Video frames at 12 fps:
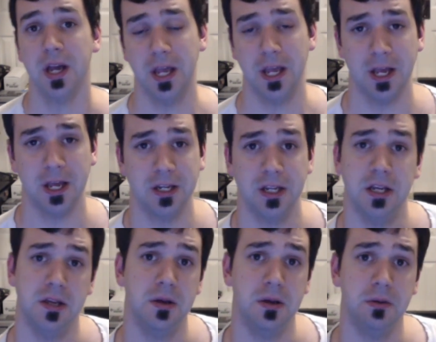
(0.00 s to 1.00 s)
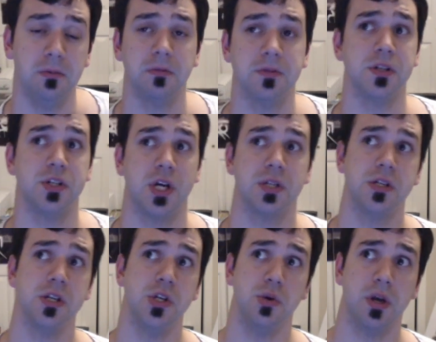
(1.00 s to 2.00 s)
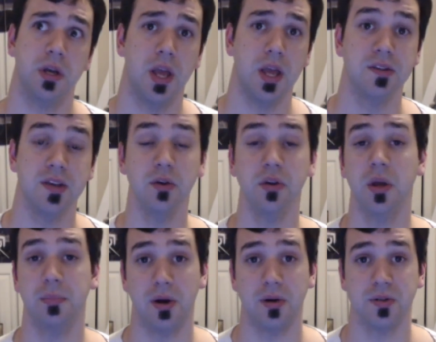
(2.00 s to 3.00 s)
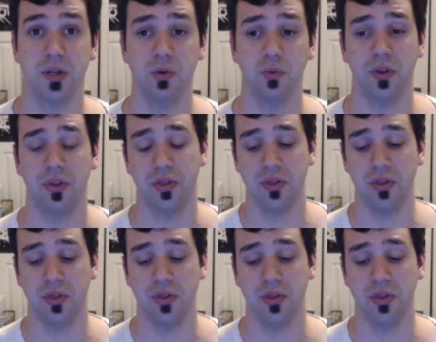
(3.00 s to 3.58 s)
and he suggested doing a sound comparison with